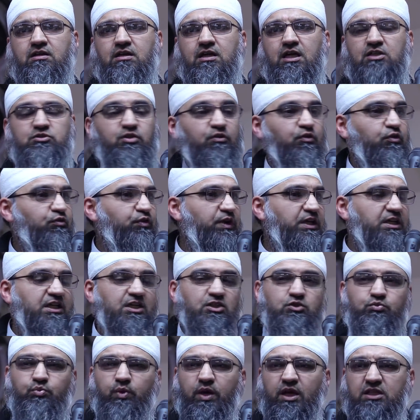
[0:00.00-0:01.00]
And so you read
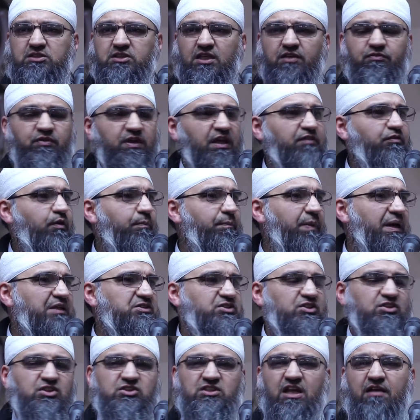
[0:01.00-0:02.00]
his works, even if a
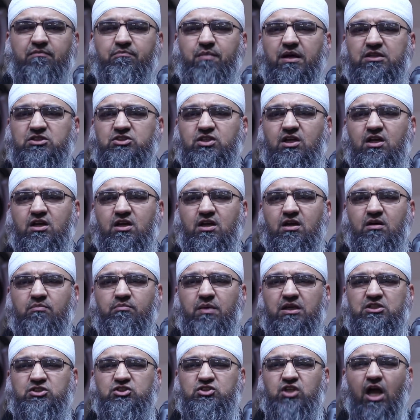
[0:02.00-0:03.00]
person doesn't have
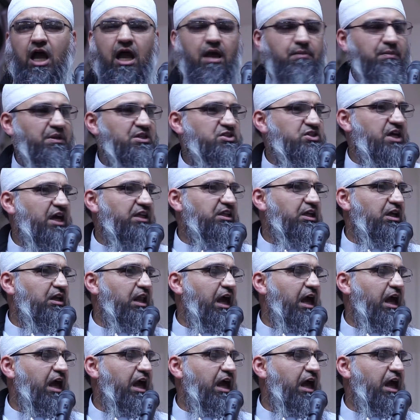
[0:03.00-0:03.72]
much time inside their